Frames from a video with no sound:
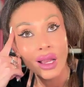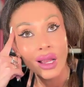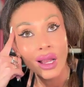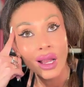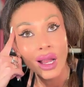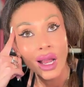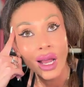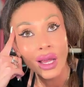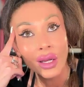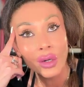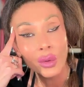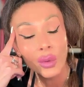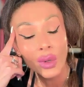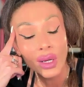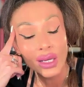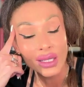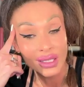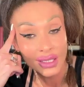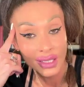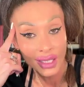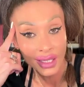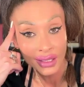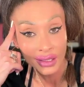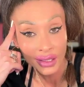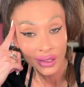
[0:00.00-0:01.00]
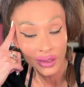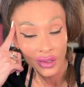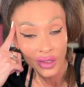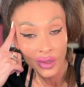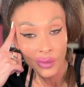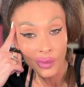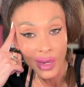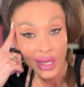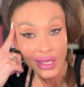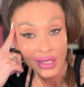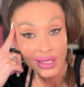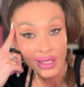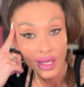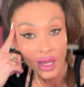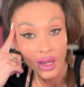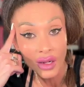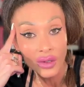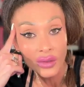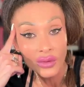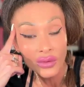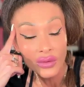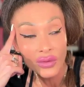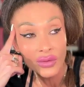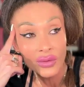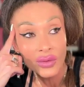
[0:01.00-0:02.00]
how do I take care of
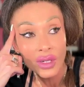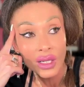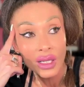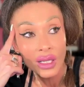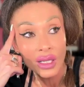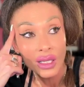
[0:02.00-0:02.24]
myself